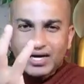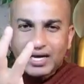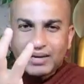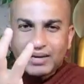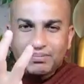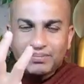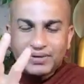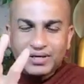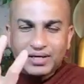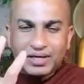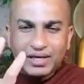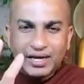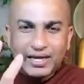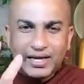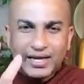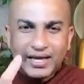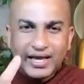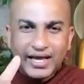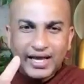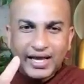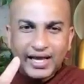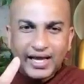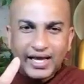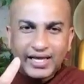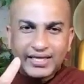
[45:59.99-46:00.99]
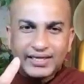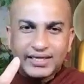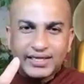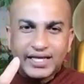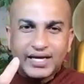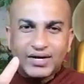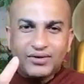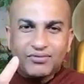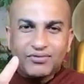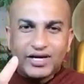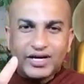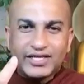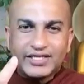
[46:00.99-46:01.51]
happen and
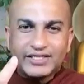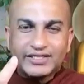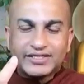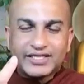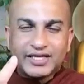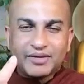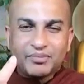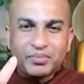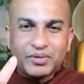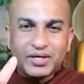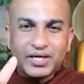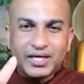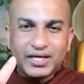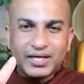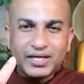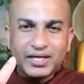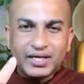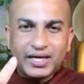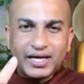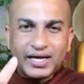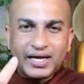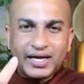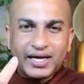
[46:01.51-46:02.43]
then what is happening